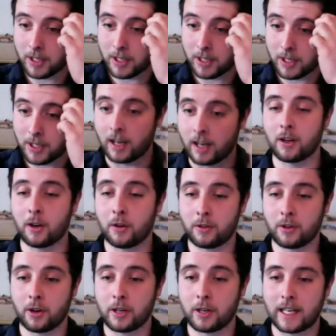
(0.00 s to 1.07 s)
uh, and not,
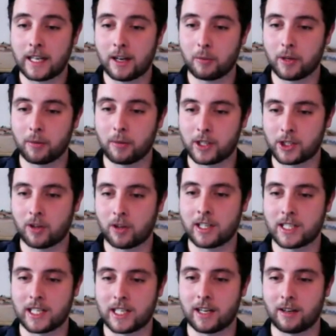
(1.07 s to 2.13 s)
not only that, we're we're trying
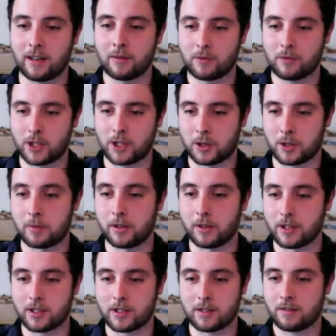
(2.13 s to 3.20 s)
to get
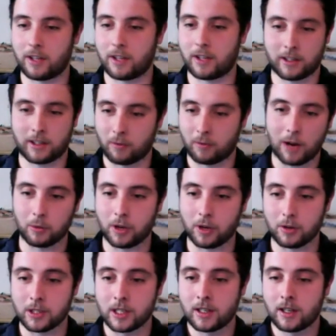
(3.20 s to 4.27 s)
distributors like around the
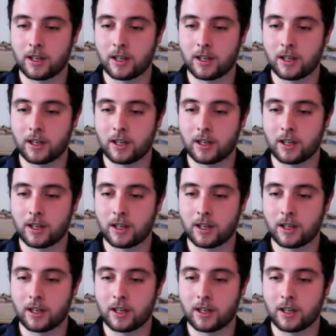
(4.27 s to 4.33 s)
world.